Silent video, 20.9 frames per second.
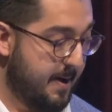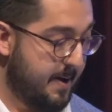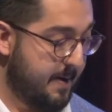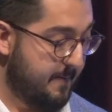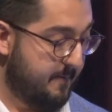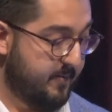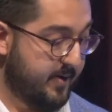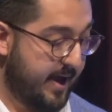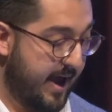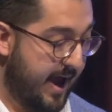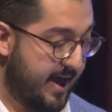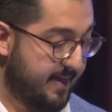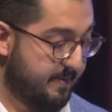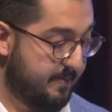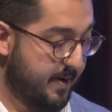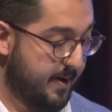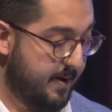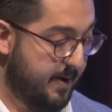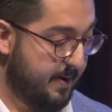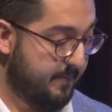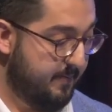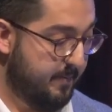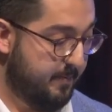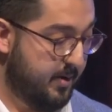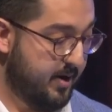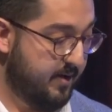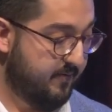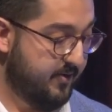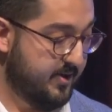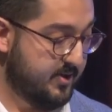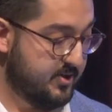we had
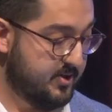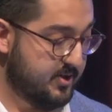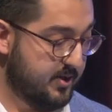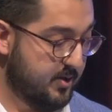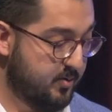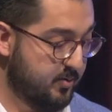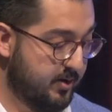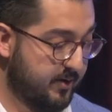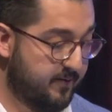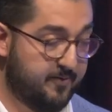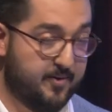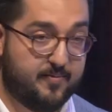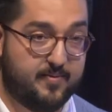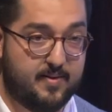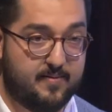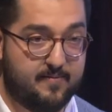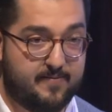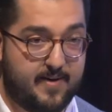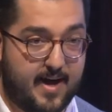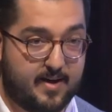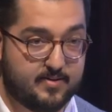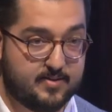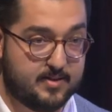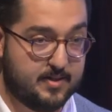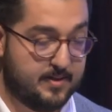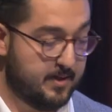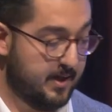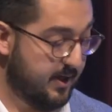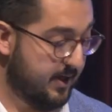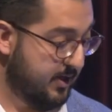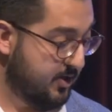previously doing 15,000
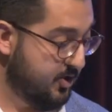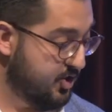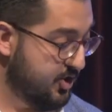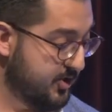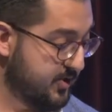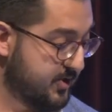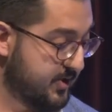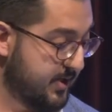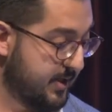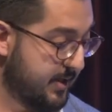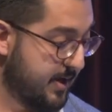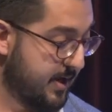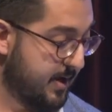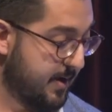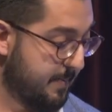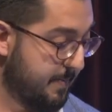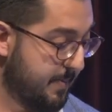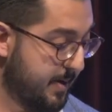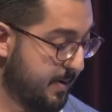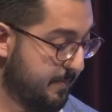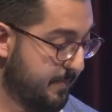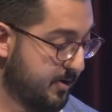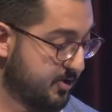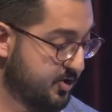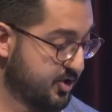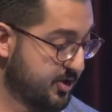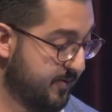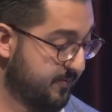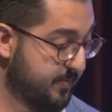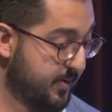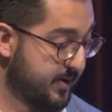inches per
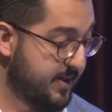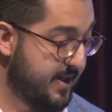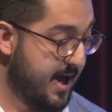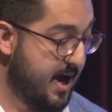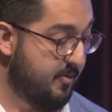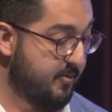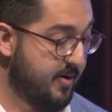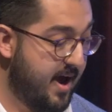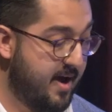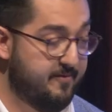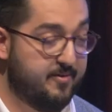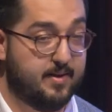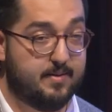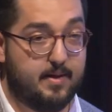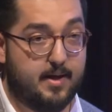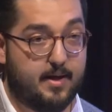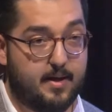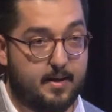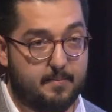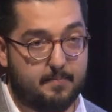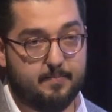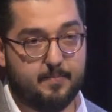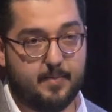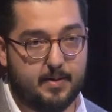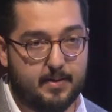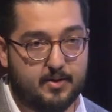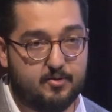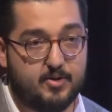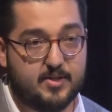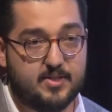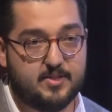shift, but now we have
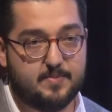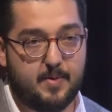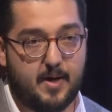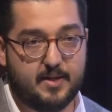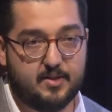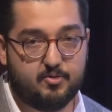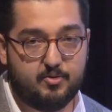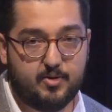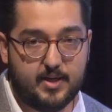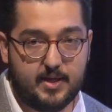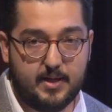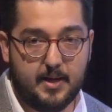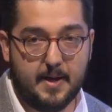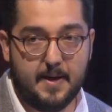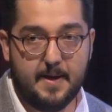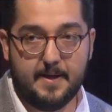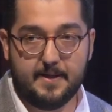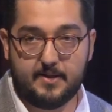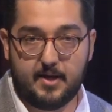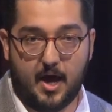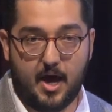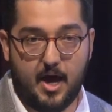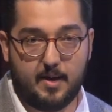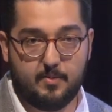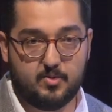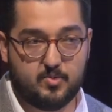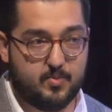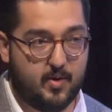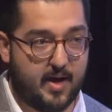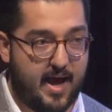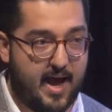increased by 3
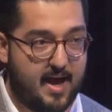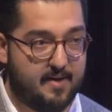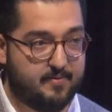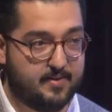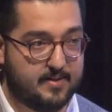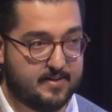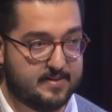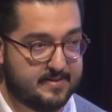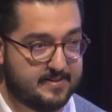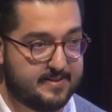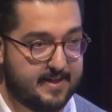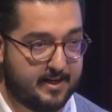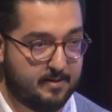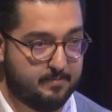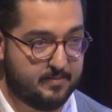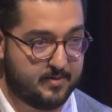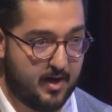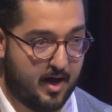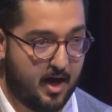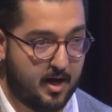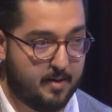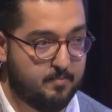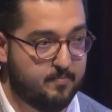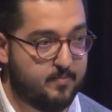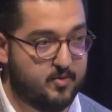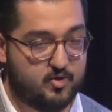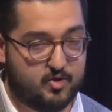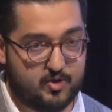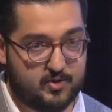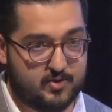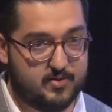times by having the same time,
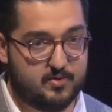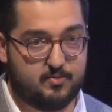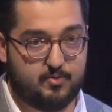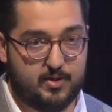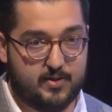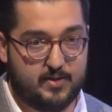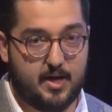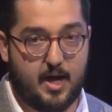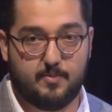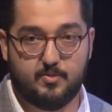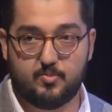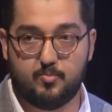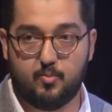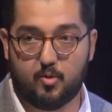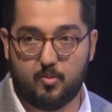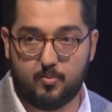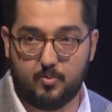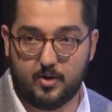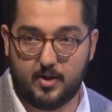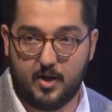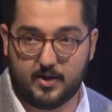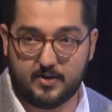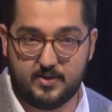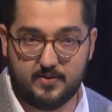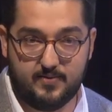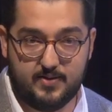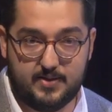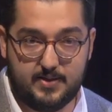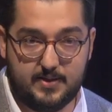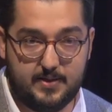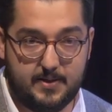which is 3 times more
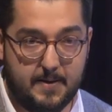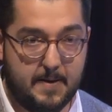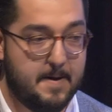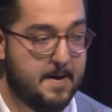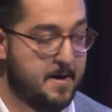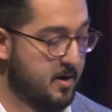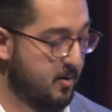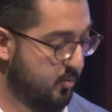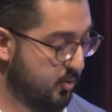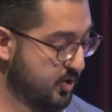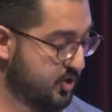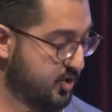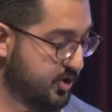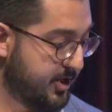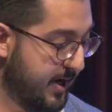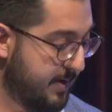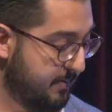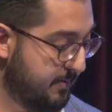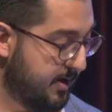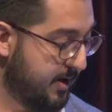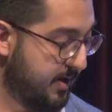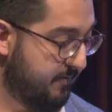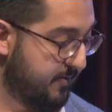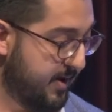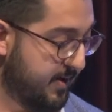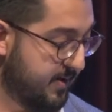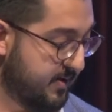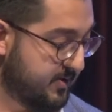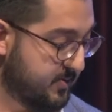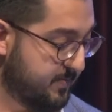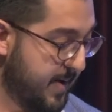productivity, which can give
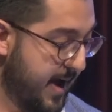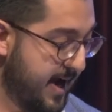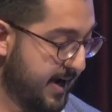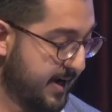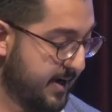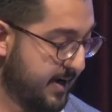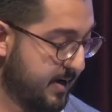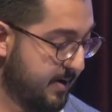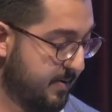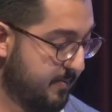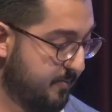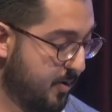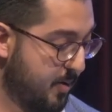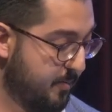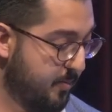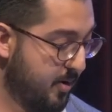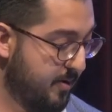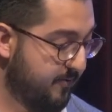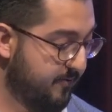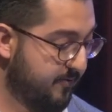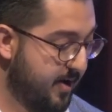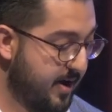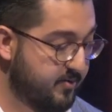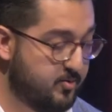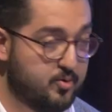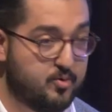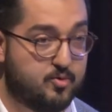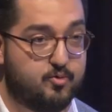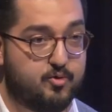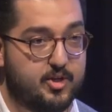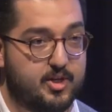us back 1.5 to
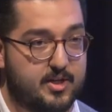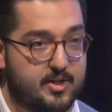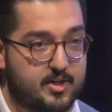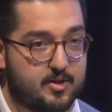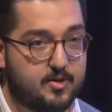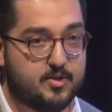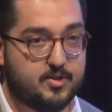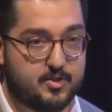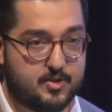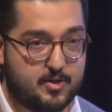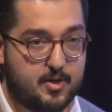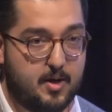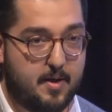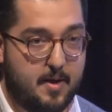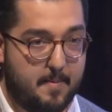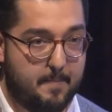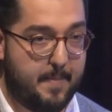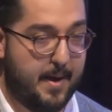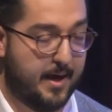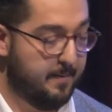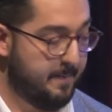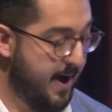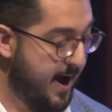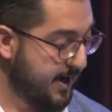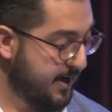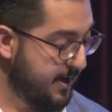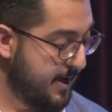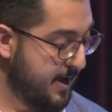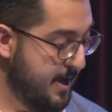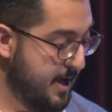3 years payback.